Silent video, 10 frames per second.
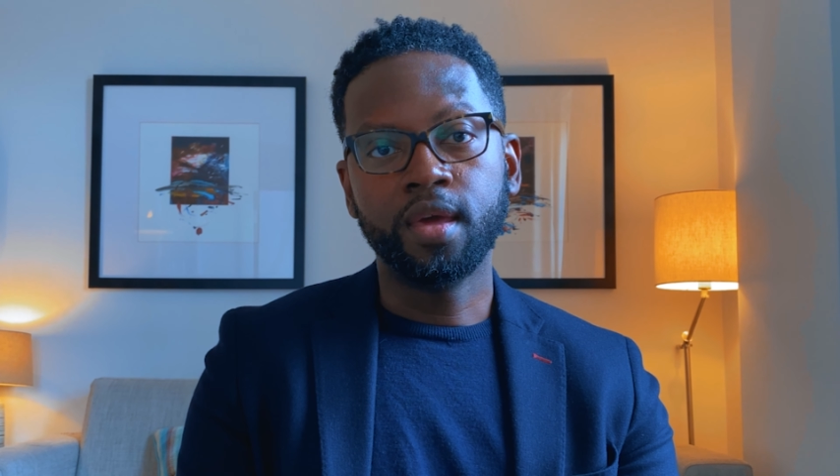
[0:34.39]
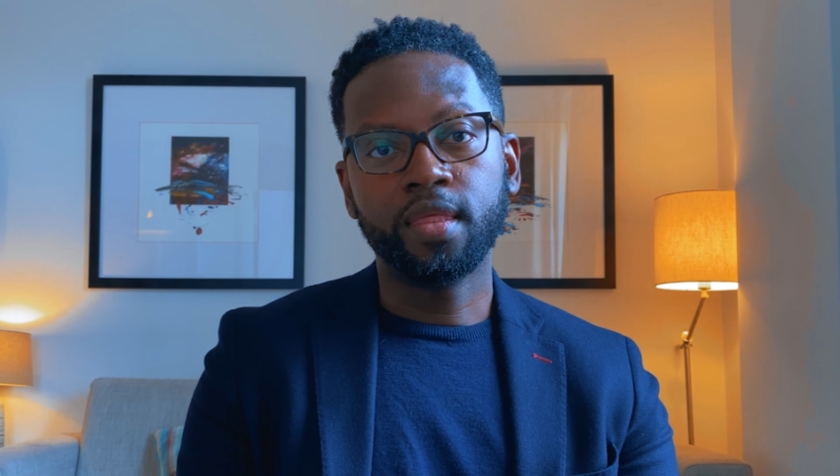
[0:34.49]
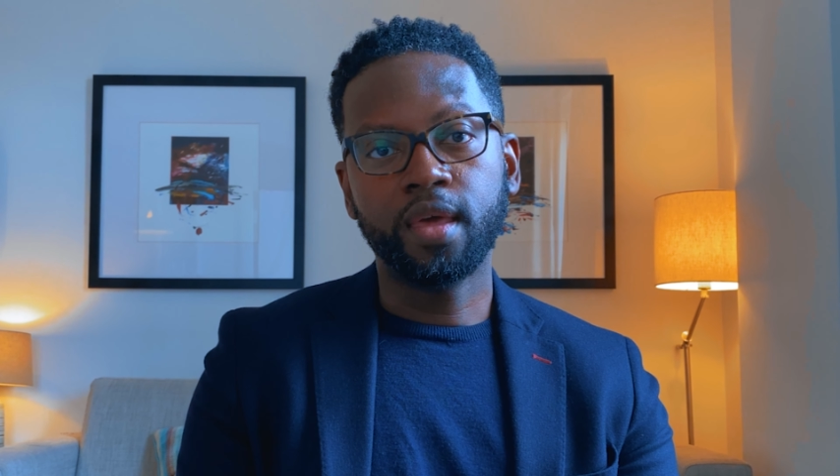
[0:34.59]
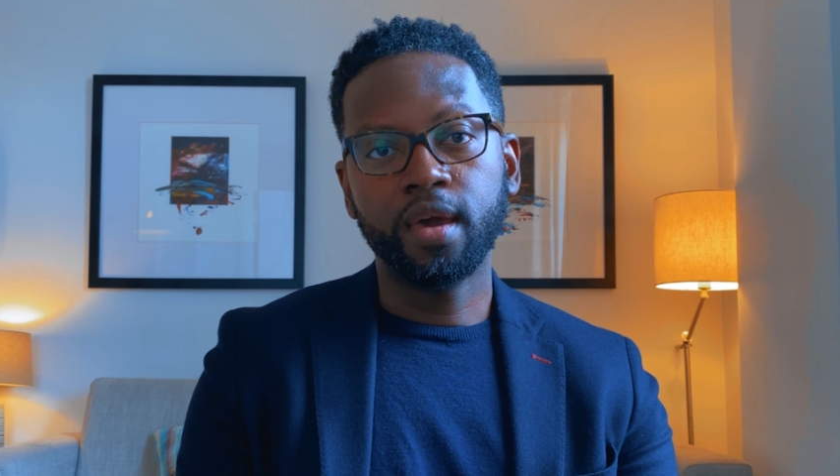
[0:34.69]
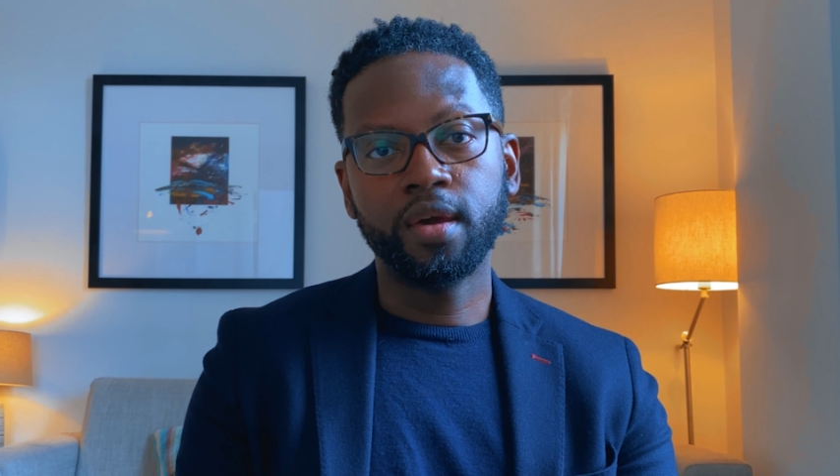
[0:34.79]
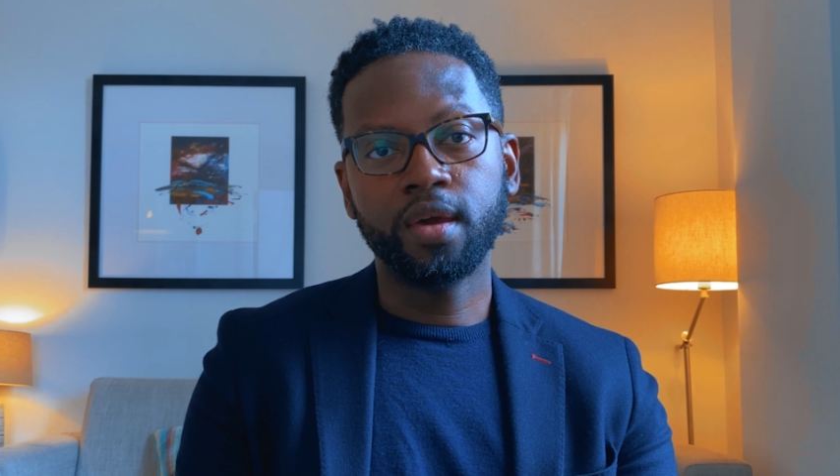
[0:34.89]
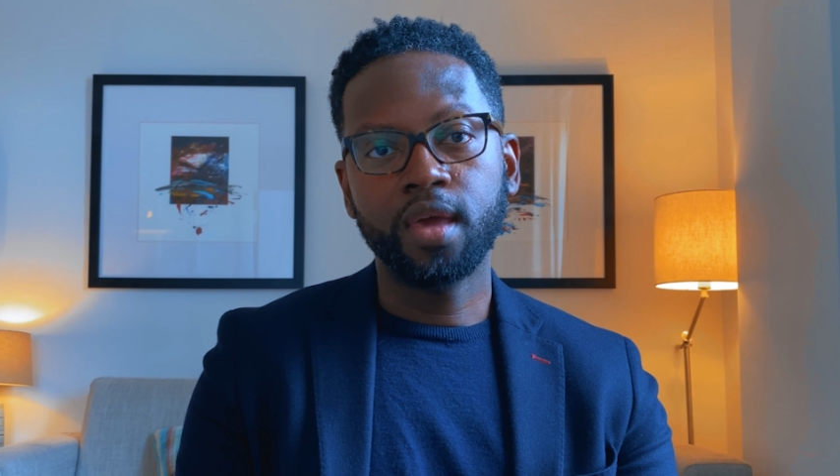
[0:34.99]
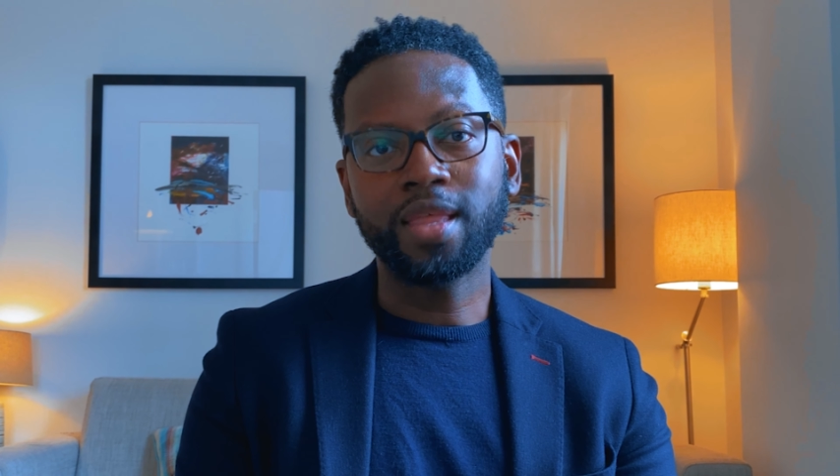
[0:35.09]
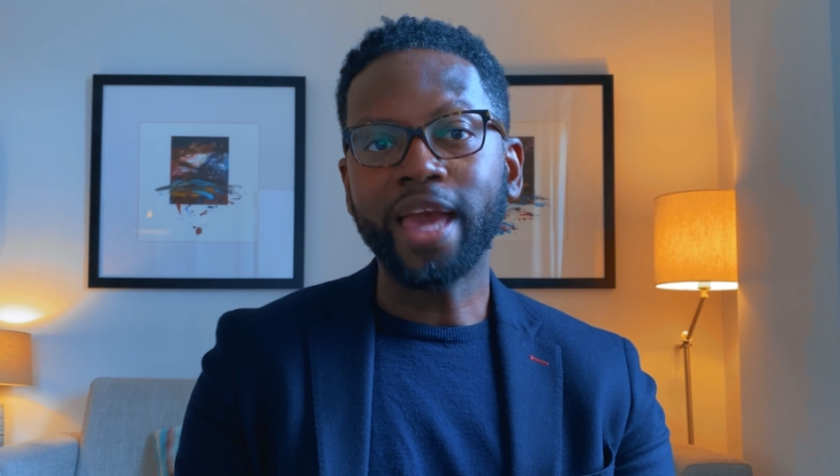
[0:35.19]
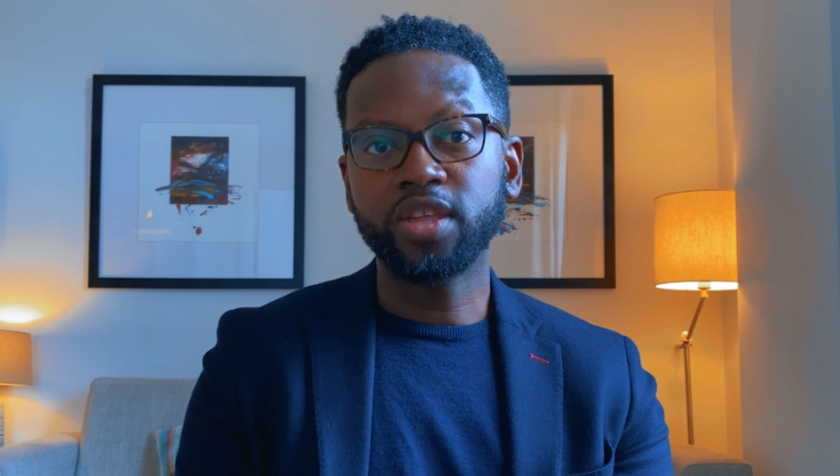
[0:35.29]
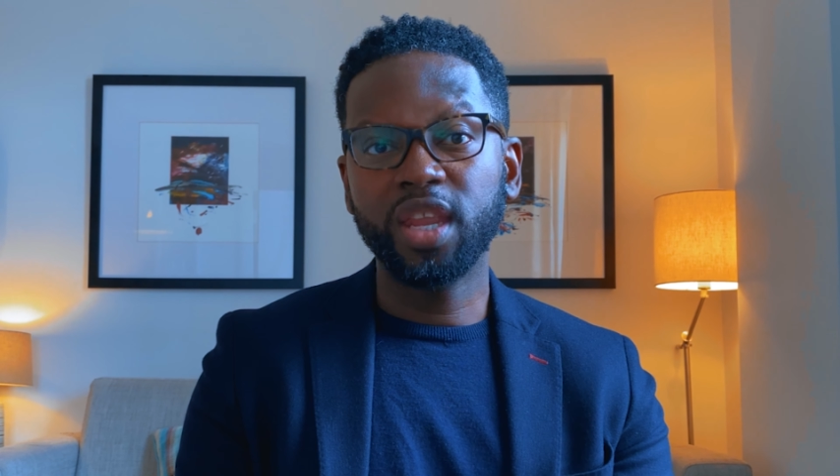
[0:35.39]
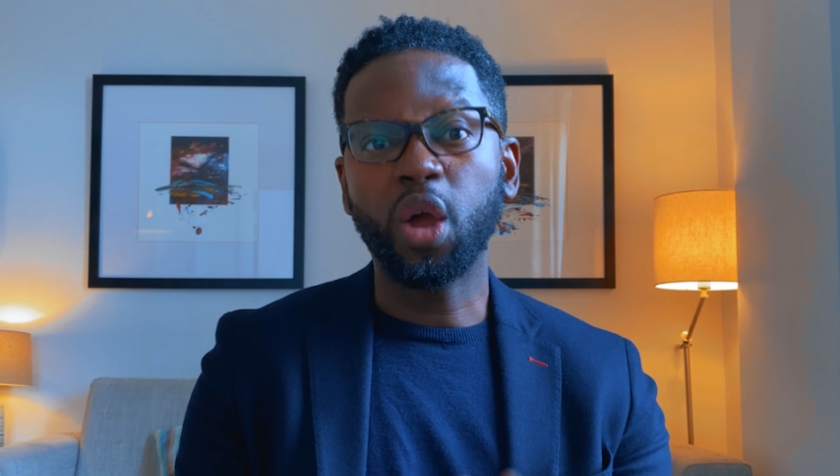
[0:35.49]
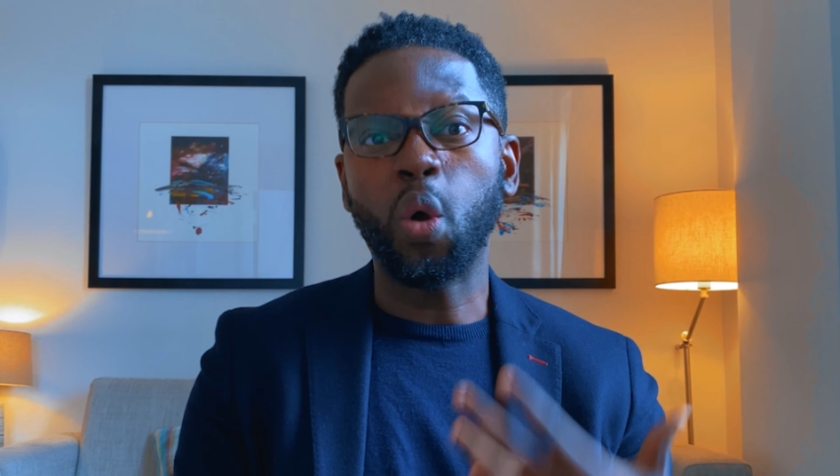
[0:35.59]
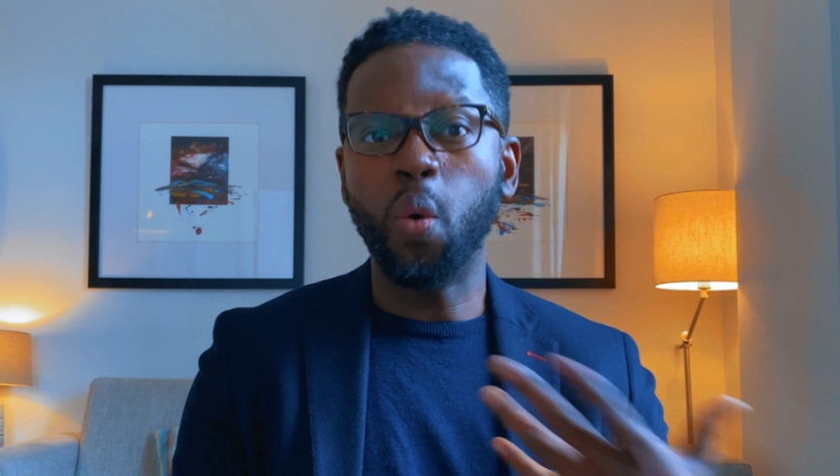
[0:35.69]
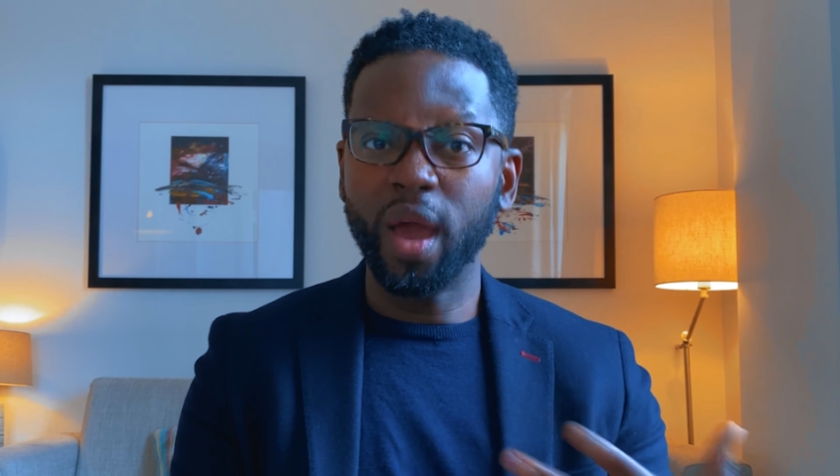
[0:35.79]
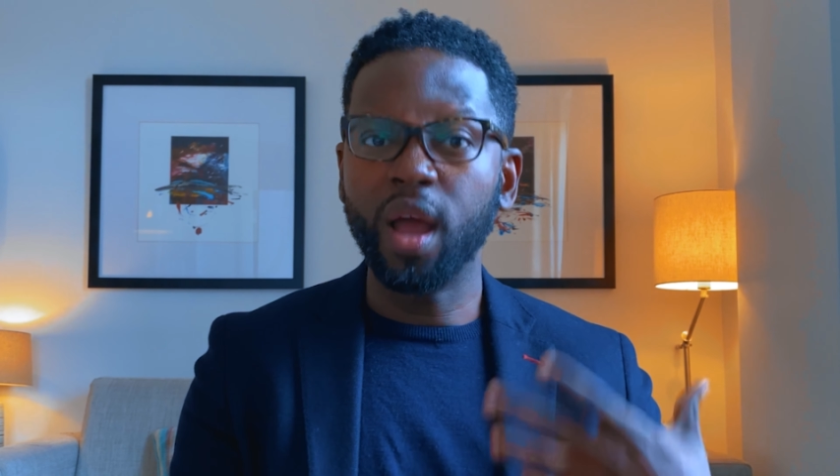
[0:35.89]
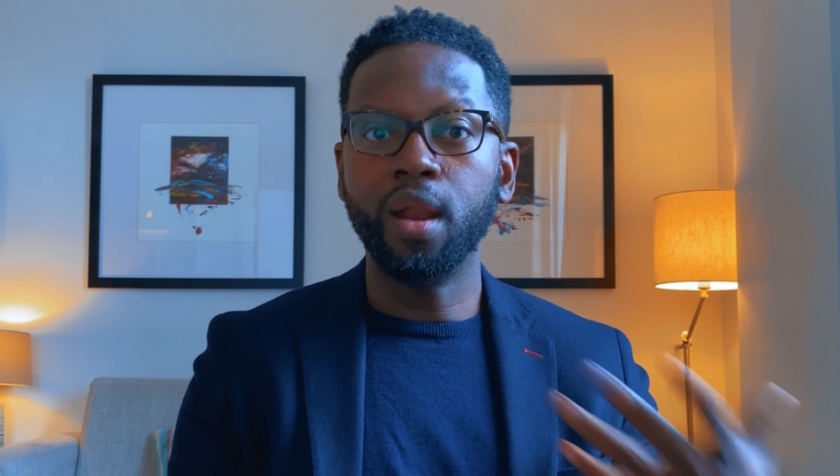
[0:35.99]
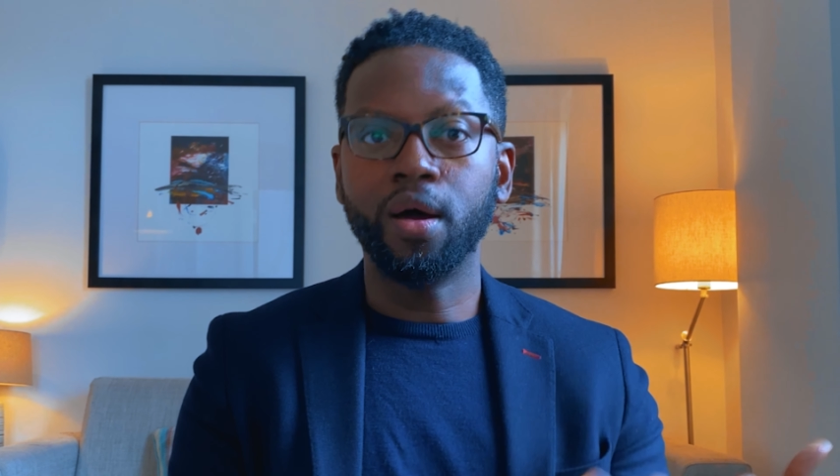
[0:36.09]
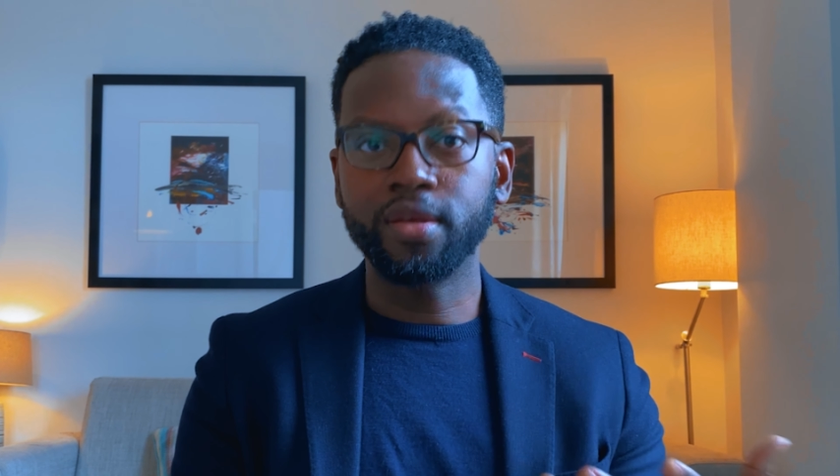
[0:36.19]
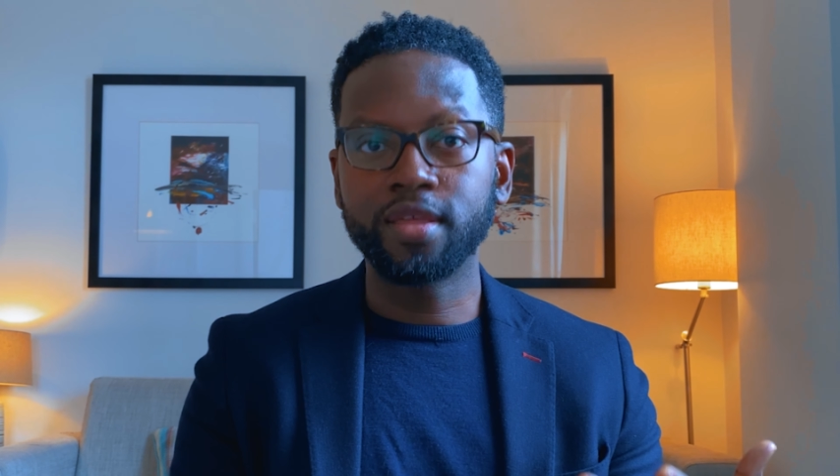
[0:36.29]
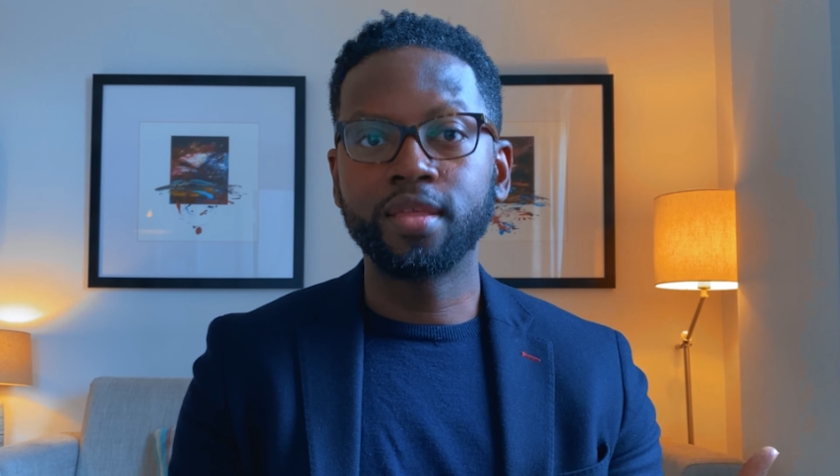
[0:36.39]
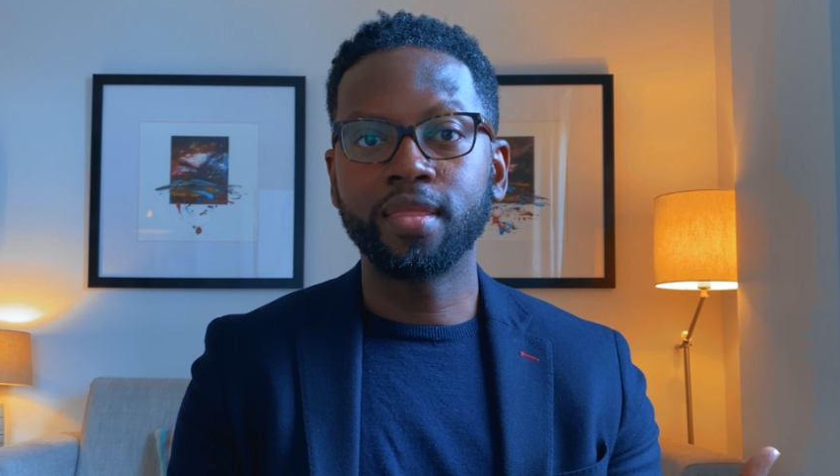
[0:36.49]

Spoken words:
there is actually quite a lot